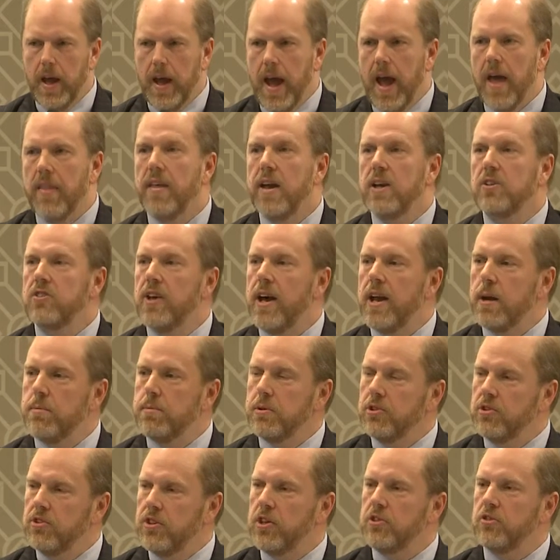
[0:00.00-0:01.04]
And they set up
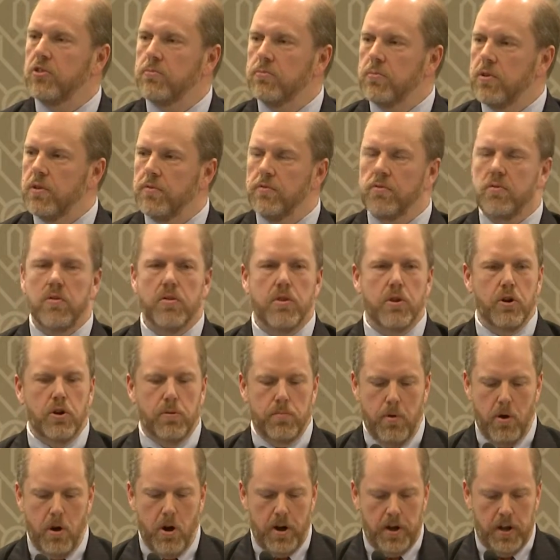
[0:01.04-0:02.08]
a system of third
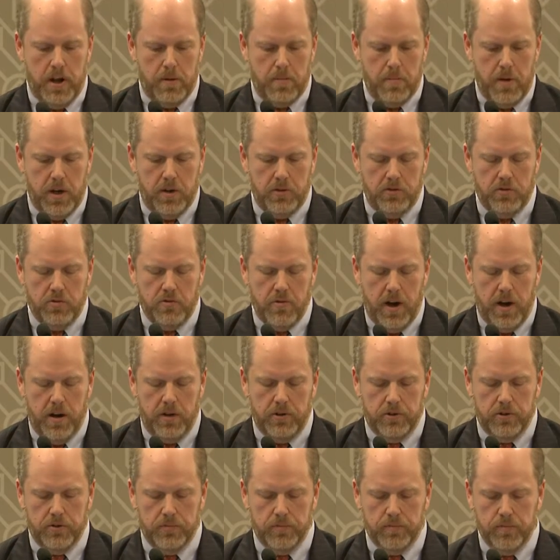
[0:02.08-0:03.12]
party
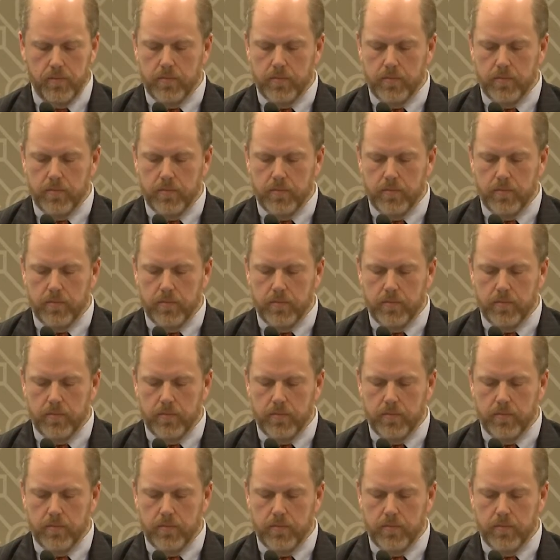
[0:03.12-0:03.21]
administrators.